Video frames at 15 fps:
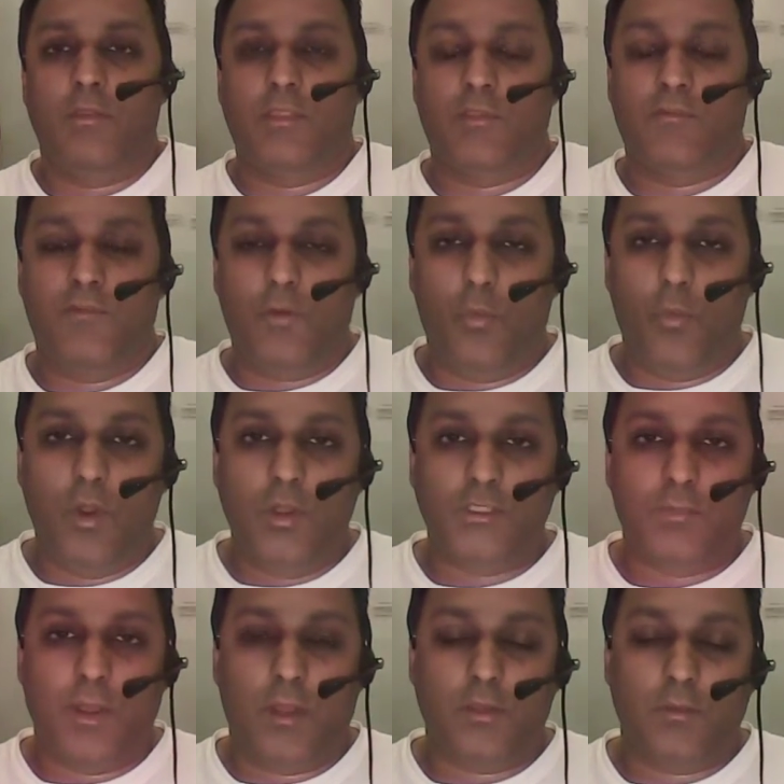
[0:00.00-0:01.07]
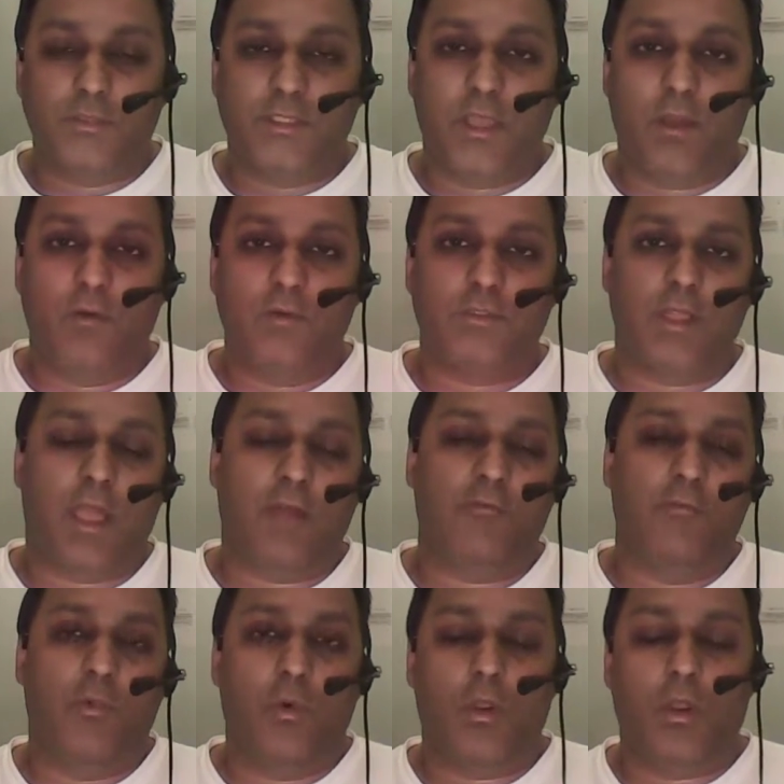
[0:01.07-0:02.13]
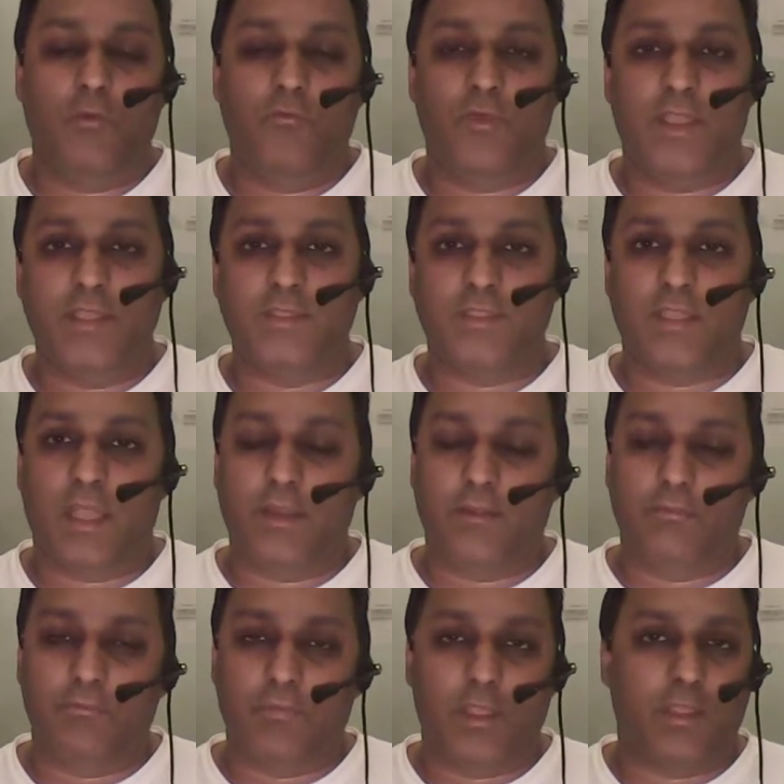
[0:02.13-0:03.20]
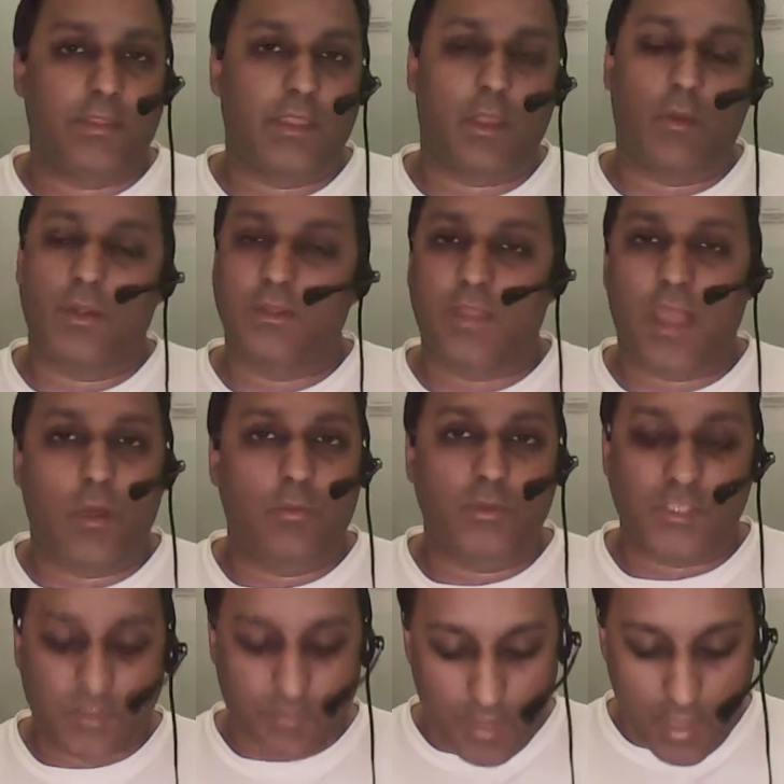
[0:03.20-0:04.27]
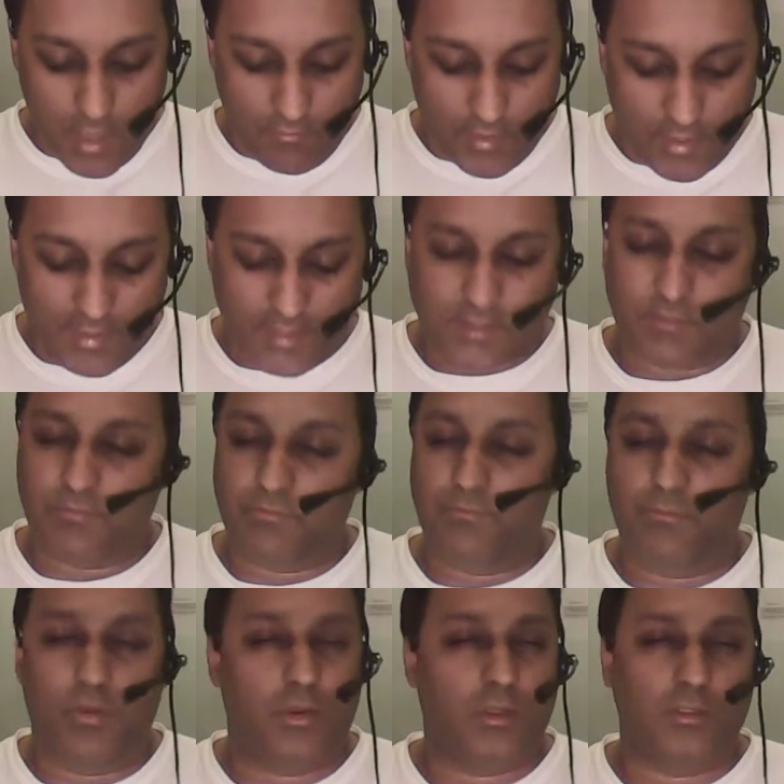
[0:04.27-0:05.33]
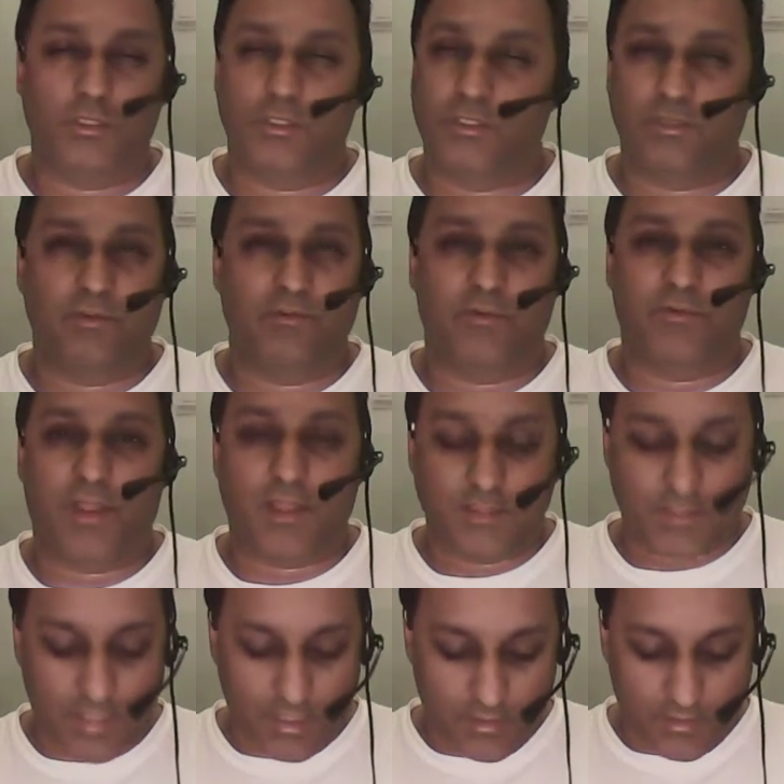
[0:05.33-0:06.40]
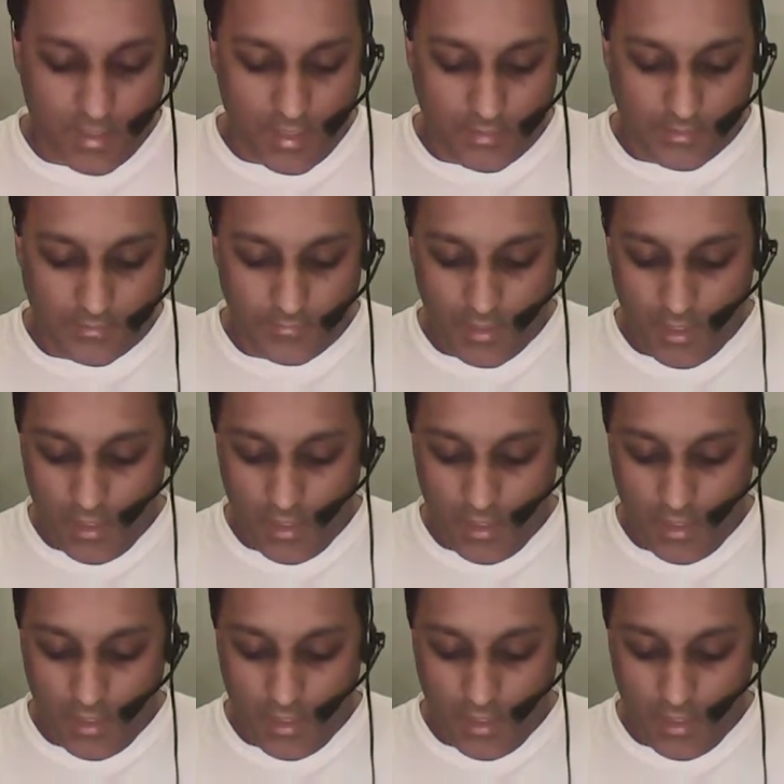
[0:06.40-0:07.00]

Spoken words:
They feel worse about themselves, they have more comfort eating, and they go in a downward spiral, and it's a bugger to deal with, I can tell you that.